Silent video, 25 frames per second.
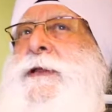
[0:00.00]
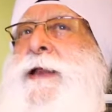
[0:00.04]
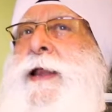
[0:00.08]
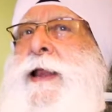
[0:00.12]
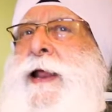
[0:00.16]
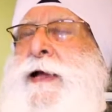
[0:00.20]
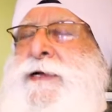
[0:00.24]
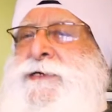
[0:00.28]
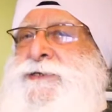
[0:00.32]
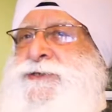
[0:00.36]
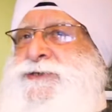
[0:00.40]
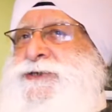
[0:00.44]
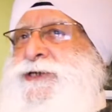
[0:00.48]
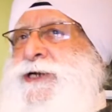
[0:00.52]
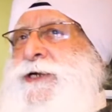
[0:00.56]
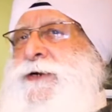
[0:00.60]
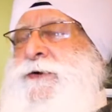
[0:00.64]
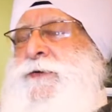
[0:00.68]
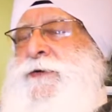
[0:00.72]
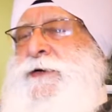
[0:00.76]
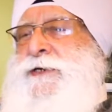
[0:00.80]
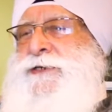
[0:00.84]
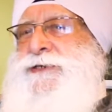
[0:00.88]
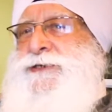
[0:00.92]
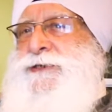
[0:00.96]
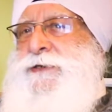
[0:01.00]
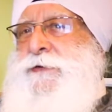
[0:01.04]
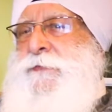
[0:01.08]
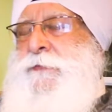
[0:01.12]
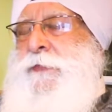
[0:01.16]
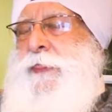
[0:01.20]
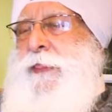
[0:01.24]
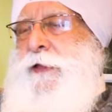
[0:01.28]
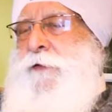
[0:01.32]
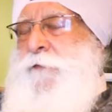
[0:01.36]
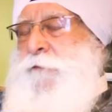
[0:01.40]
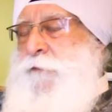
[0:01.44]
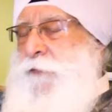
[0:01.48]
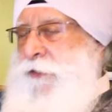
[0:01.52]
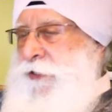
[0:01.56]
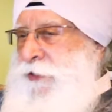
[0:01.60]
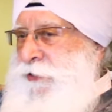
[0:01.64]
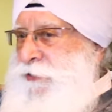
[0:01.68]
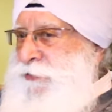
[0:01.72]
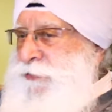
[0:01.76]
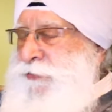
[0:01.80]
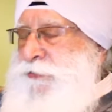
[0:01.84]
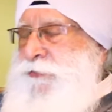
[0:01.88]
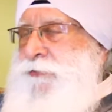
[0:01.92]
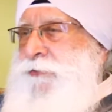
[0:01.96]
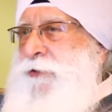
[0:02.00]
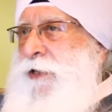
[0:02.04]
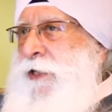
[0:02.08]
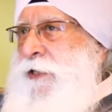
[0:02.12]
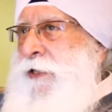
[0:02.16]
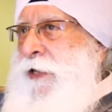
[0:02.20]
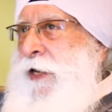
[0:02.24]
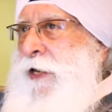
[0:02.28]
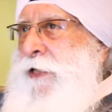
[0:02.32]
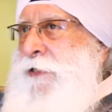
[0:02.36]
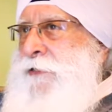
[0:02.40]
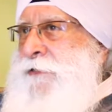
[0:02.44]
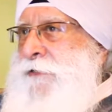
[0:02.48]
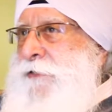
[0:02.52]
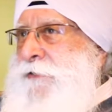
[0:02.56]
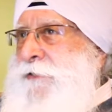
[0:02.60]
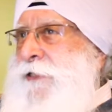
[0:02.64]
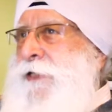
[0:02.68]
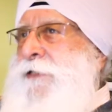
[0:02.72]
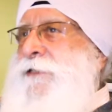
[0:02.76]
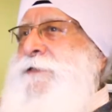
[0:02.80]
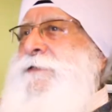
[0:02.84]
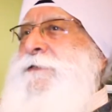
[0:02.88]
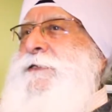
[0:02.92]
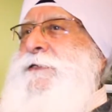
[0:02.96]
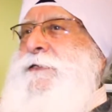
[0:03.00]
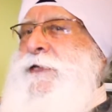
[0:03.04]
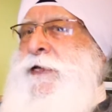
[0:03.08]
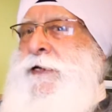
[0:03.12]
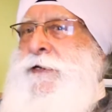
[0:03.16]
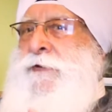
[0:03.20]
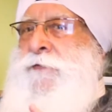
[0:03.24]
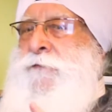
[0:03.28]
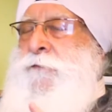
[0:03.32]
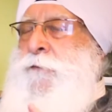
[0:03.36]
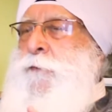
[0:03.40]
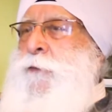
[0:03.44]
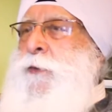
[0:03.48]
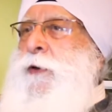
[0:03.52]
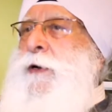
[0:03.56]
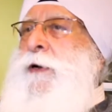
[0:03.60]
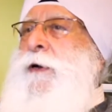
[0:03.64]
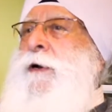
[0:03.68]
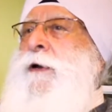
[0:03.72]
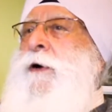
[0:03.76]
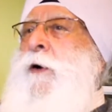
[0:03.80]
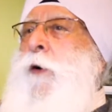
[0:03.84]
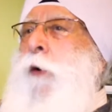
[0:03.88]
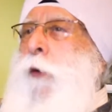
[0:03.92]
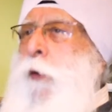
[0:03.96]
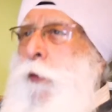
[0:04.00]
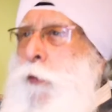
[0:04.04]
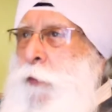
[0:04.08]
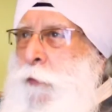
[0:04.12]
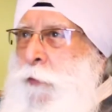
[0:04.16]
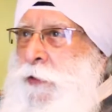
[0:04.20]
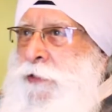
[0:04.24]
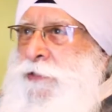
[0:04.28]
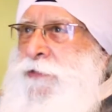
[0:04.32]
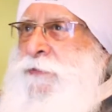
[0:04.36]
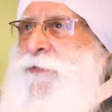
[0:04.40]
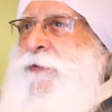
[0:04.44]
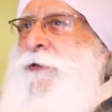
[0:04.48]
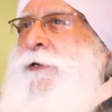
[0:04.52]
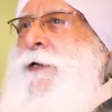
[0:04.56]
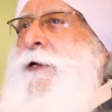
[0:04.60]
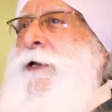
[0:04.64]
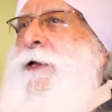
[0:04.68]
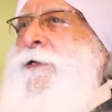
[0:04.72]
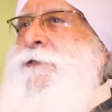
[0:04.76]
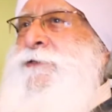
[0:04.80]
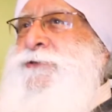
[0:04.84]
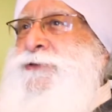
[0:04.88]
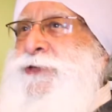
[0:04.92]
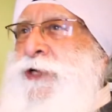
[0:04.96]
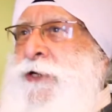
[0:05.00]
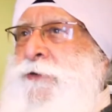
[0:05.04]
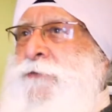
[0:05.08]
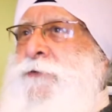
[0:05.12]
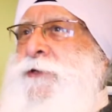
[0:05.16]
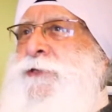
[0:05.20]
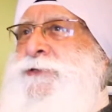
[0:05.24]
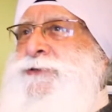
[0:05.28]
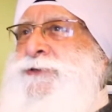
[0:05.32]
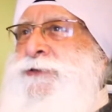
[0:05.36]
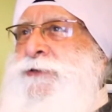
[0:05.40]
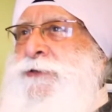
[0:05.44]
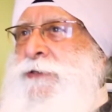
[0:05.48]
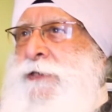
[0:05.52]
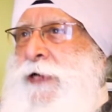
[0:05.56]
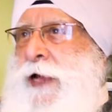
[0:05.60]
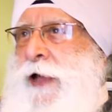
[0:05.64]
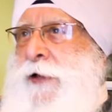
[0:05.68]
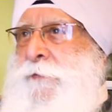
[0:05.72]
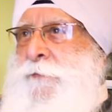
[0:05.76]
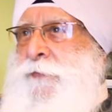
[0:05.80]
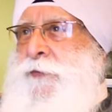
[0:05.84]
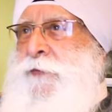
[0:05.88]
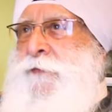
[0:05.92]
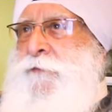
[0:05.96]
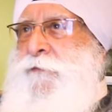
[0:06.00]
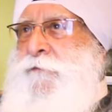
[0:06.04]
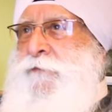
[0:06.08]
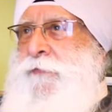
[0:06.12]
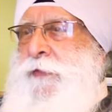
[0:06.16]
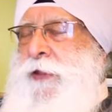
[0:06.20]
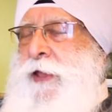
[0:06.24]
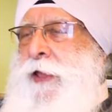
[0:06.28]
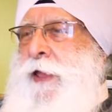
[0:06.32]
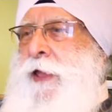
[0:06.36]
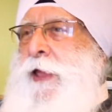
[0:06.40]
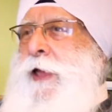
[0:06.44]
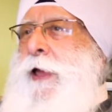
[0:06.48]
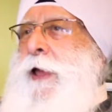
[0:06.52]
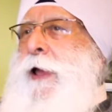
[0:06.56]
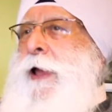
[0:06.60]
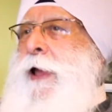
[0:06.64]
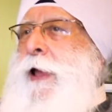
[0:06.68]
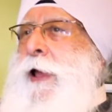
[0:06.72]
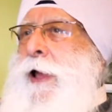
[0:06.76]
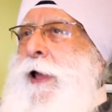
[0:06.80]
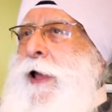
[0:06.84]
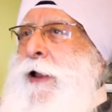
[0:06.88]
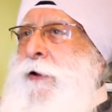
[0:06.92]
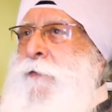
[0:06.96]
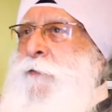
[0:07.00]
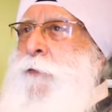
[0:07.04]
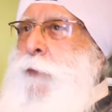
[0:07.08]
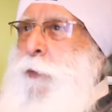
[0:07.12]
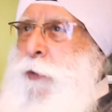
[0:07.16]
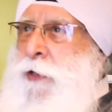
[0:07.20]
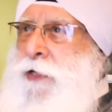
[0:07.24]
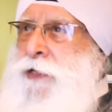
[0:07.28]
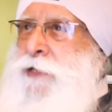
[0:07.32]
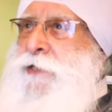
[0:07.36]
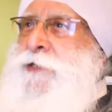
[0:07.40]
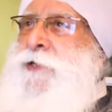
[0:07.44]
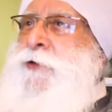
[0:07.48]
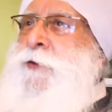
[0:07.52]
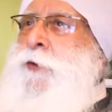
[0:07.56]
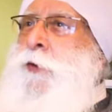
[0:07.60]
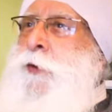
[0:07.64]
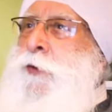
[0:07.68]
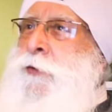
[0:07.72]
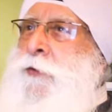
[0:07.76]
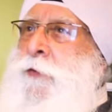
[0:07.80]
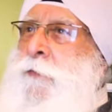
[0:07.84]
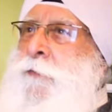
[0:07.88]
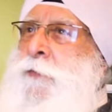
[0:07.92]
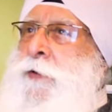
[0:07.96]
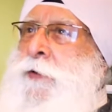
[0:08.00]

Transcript: next generation, we should realize that there will always be a generation gap. And we, the older